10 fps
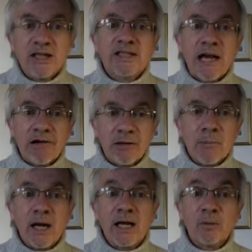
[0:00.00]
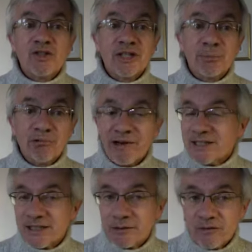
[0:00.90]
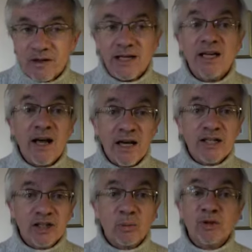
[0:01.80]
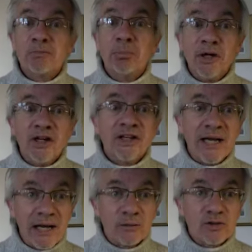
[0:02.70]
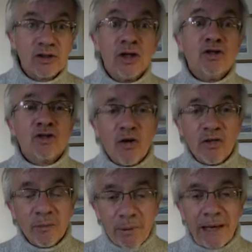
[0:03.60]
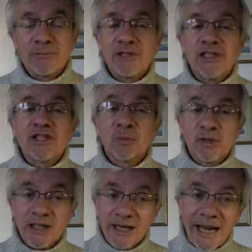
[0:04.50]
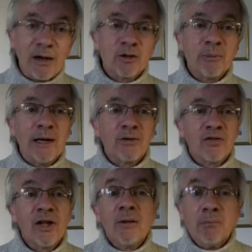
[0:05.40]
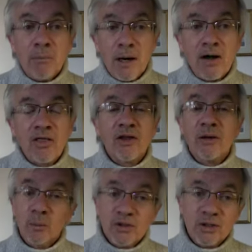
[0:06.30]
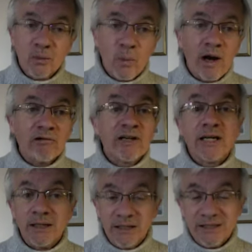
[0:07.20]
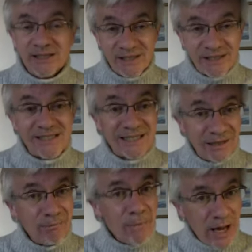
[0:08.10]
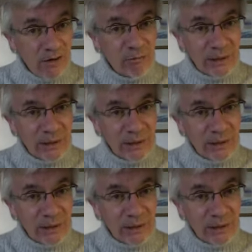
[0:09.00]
Jeremiah was depressive. Elijah was burned out. John the Baptist was a loudmouth. Martha was a worrier, and her sister may have